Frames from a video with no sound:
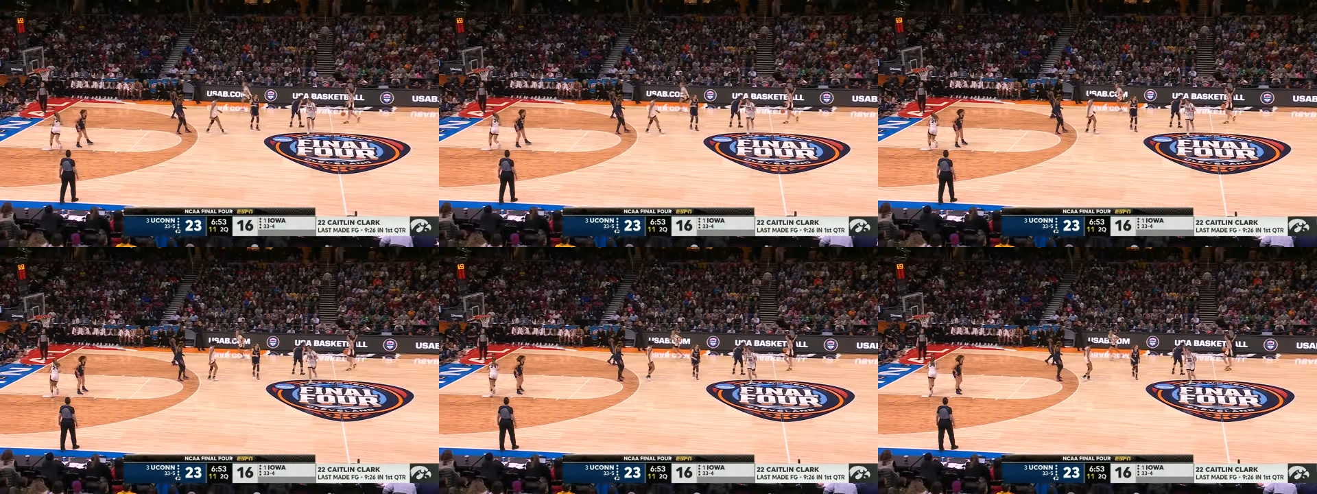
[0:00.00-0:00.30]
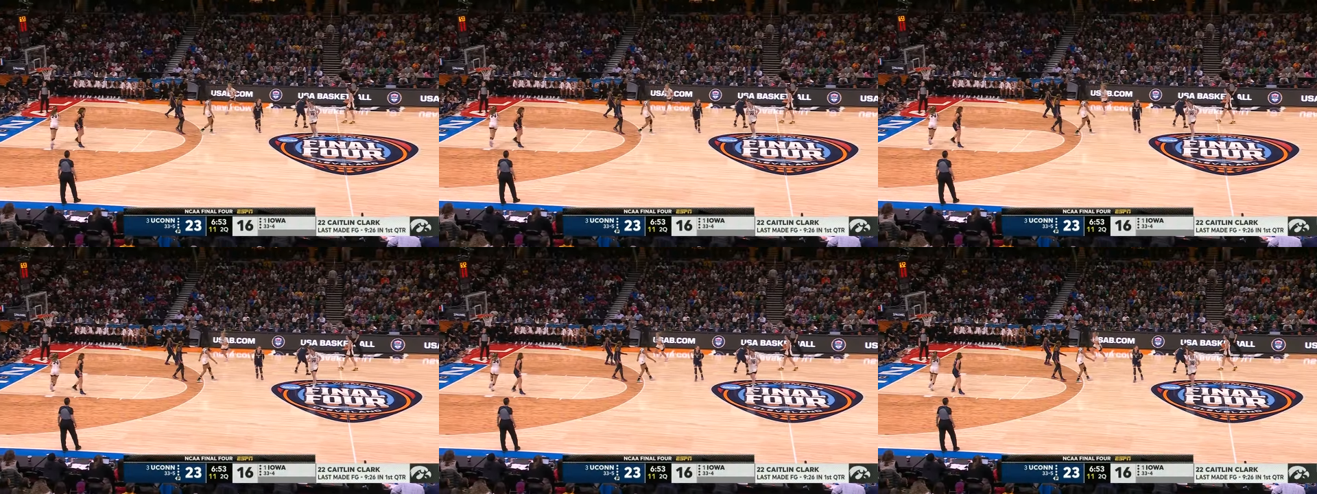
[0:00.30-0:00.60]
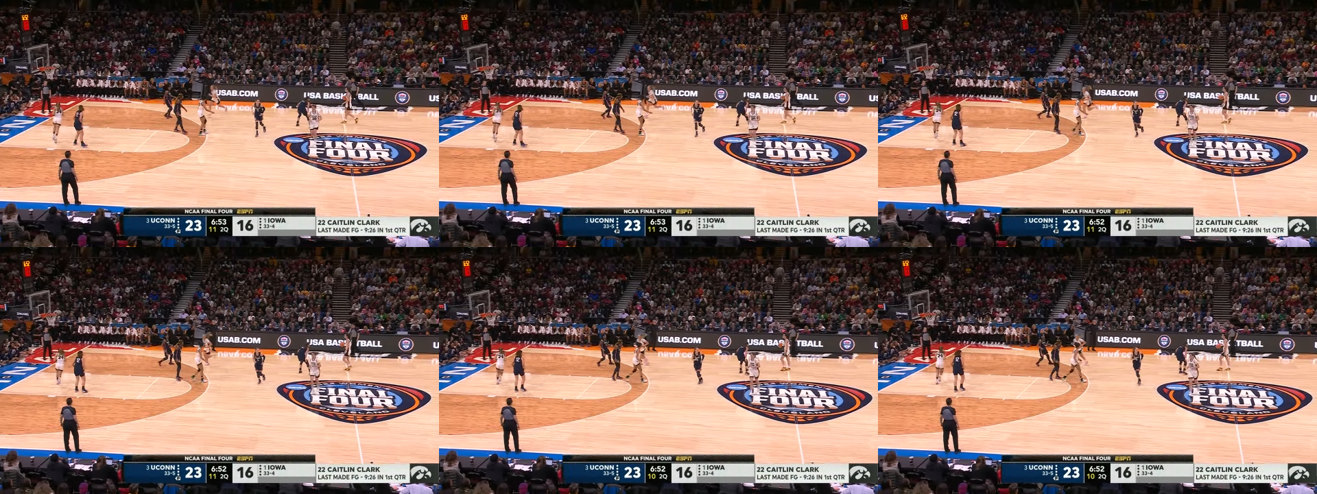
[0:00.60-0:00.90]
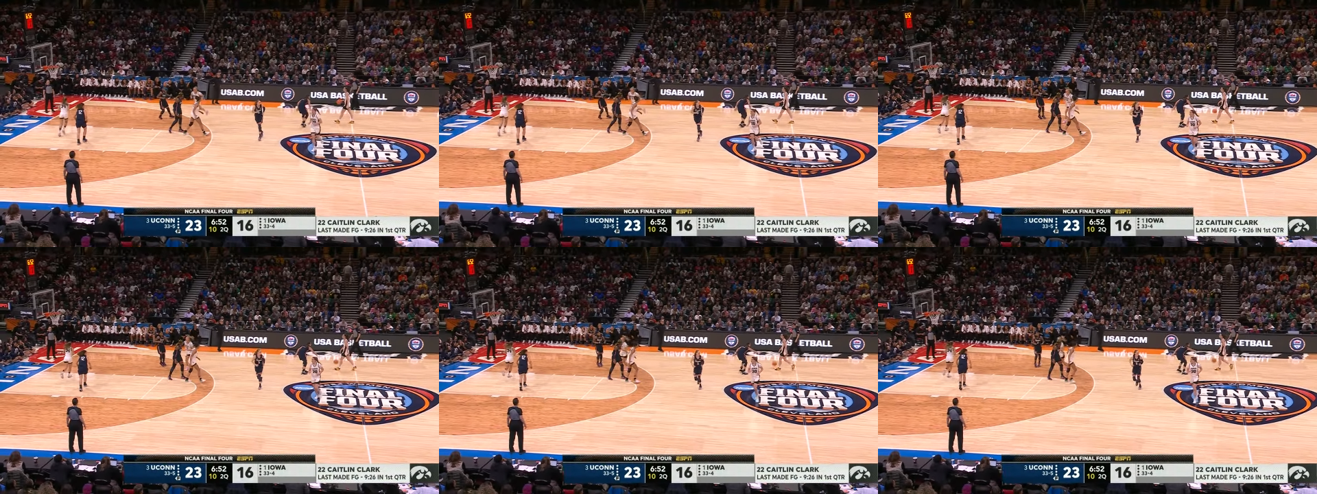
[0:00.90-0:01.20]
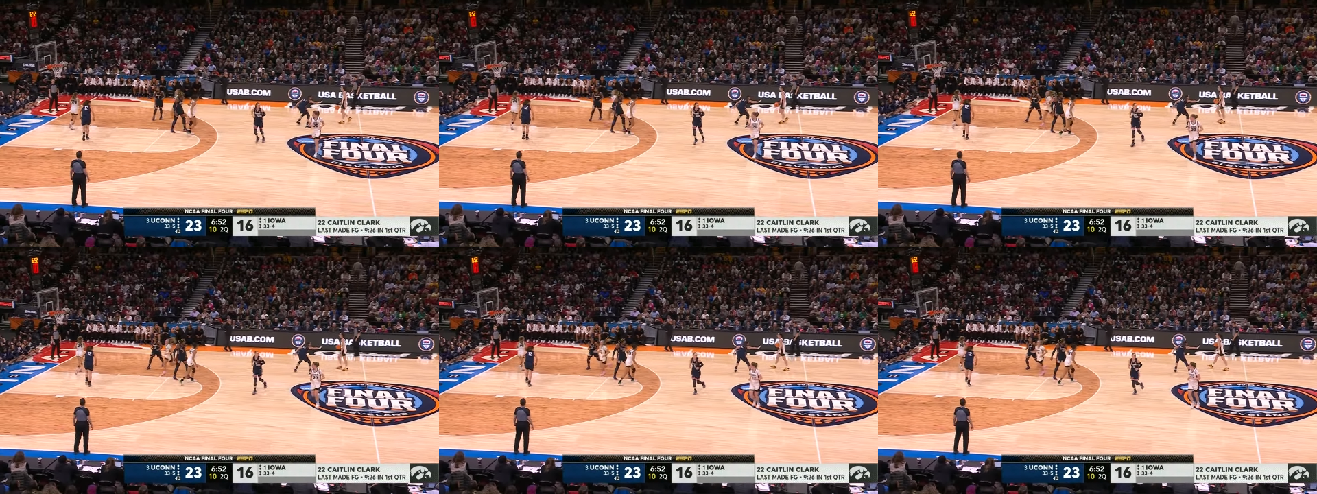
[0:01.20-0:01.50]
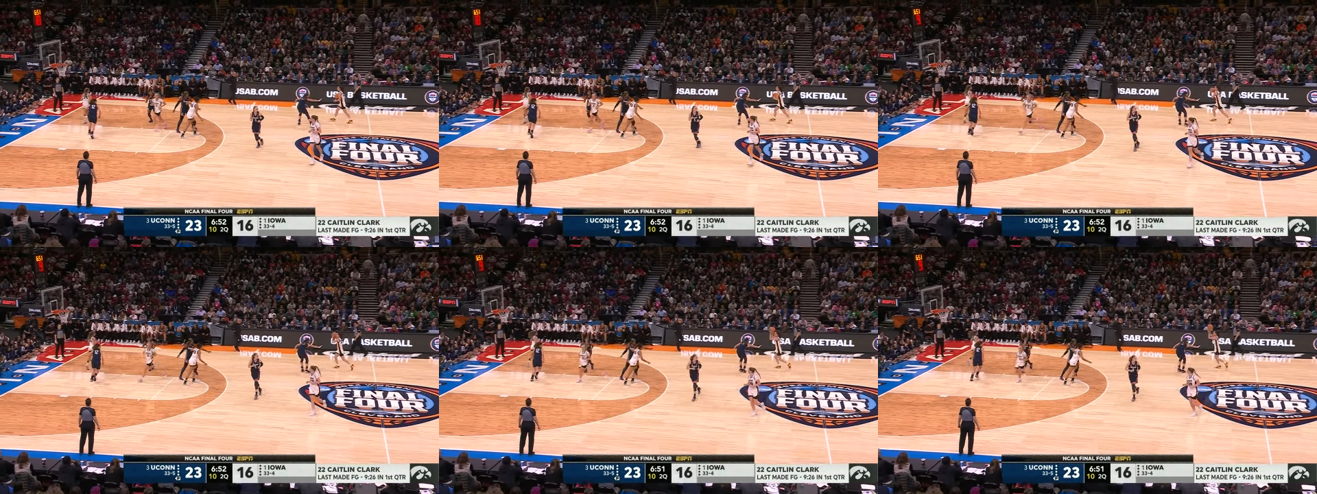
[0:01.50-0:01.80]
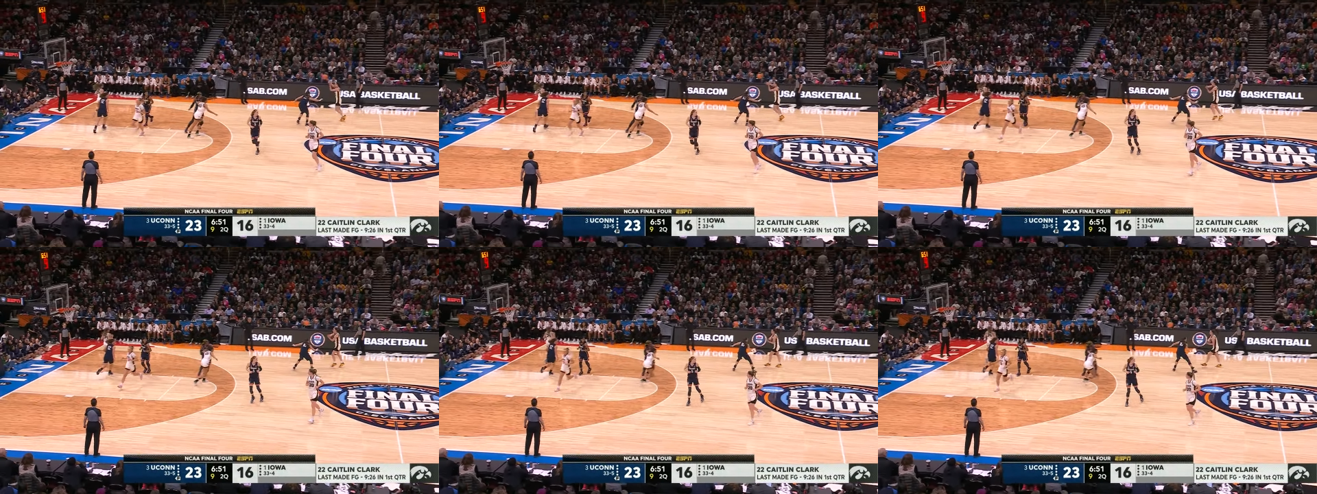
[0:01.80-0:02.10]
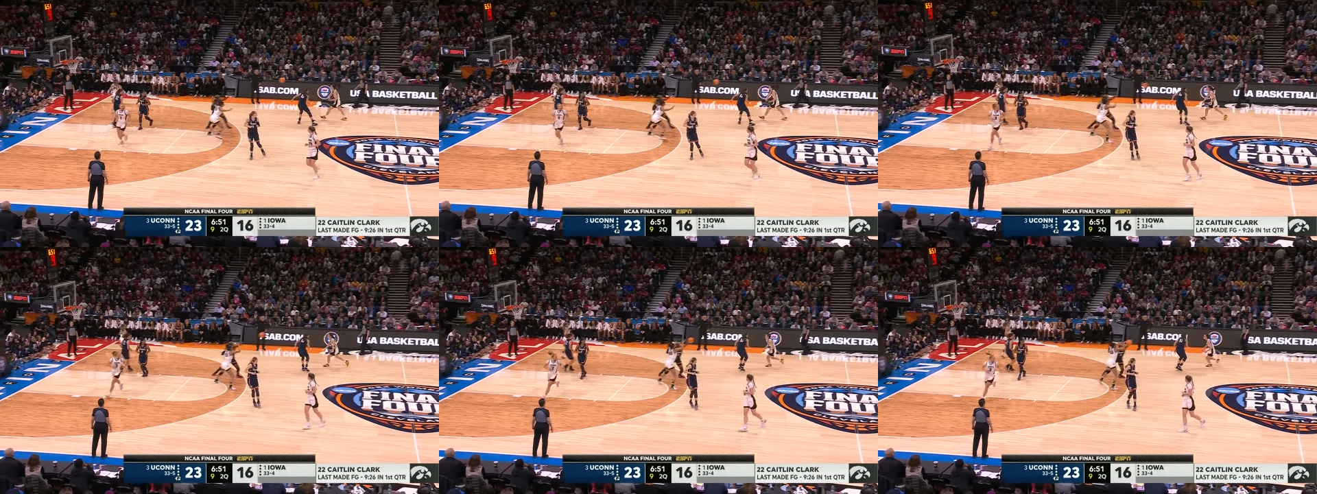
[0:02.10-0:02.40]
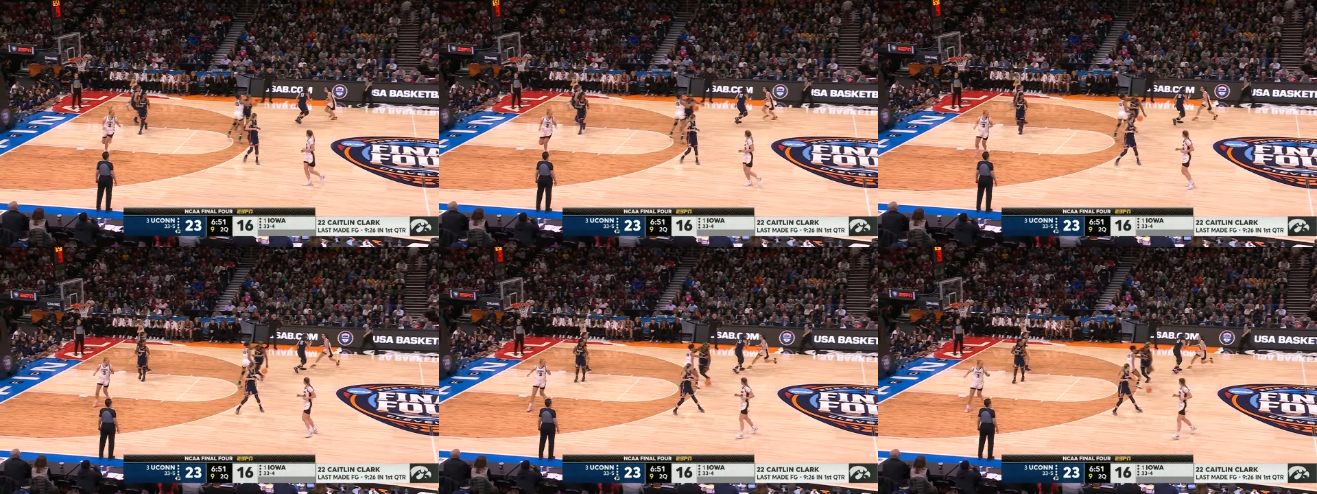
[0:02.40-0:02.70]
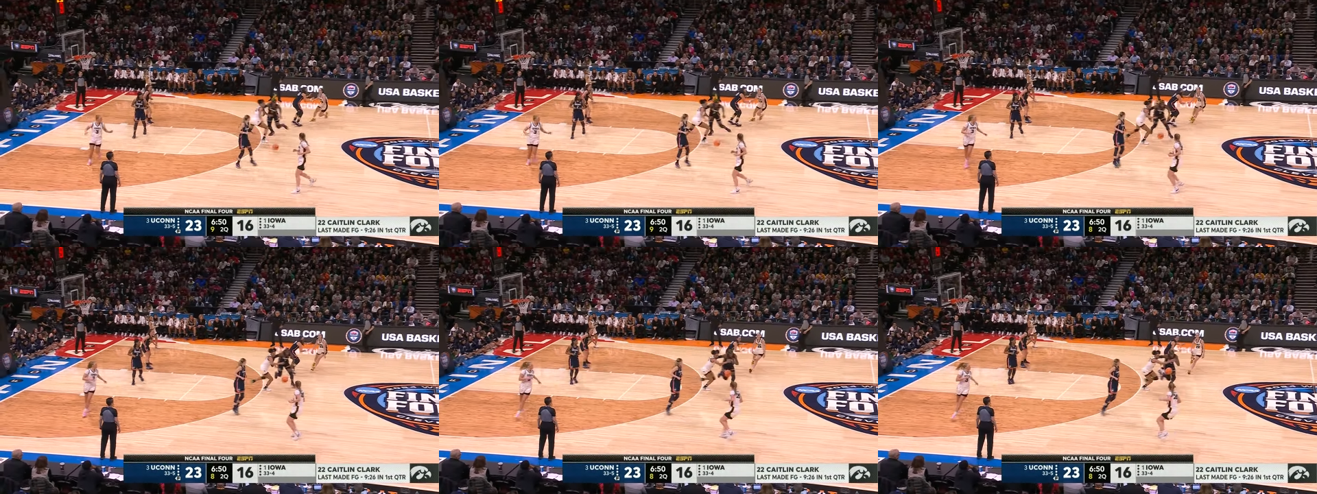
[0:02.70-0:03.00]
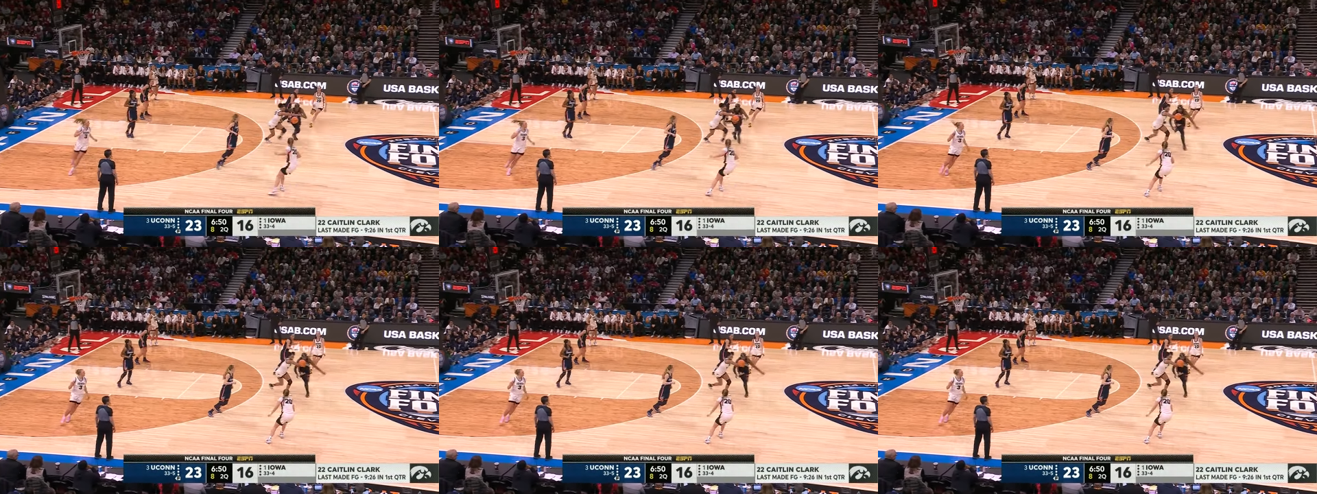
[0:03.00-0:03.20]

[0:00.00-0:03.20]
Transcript: (no speaker visible)